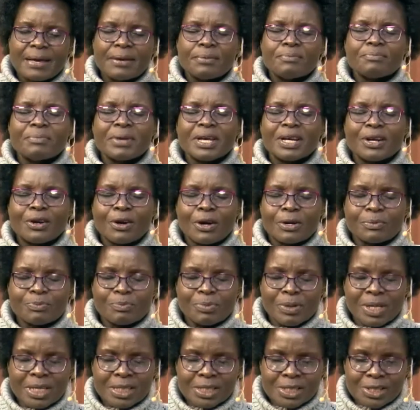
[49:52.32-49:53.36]
May God
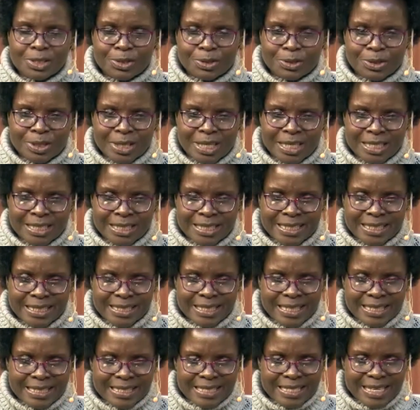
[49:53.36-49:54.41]
bless you in
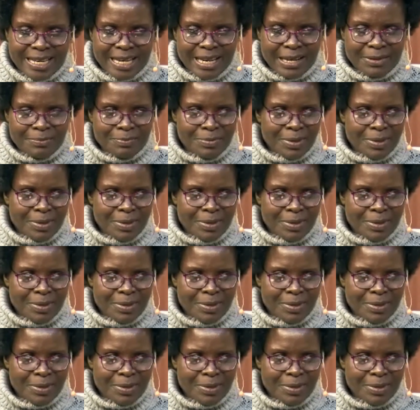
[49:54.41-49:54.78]
Jesus' name.